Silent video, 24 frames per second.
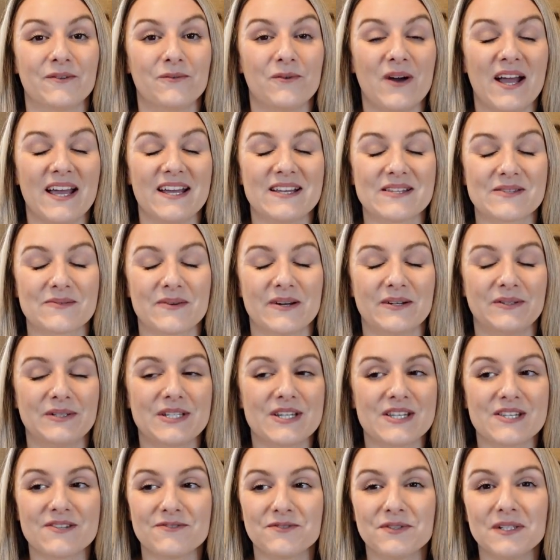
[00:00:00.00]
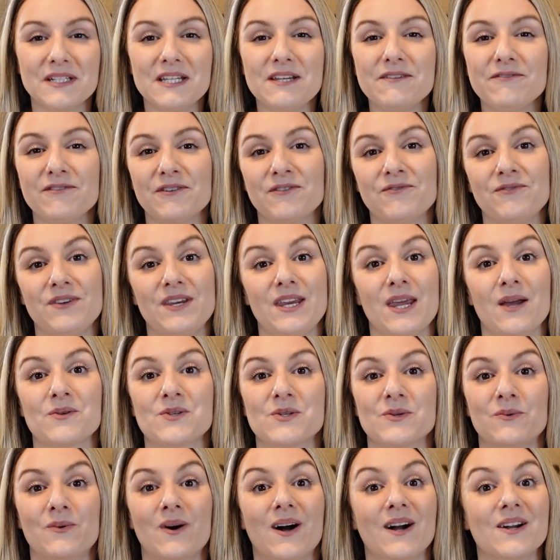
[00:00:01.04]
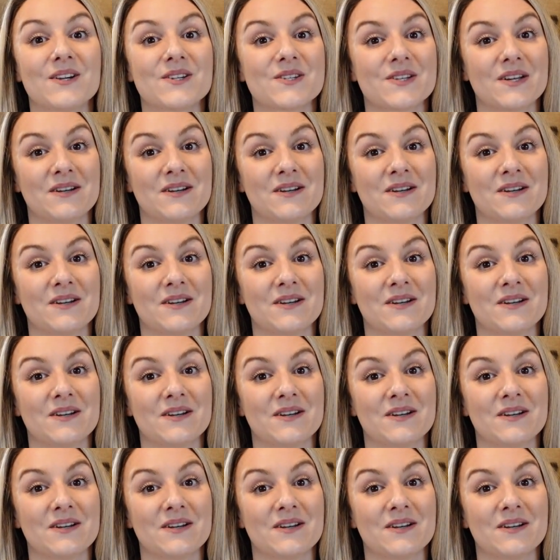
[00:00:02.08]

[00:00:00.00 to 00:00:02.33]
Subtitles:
the way as well, which is a really fun video to watch,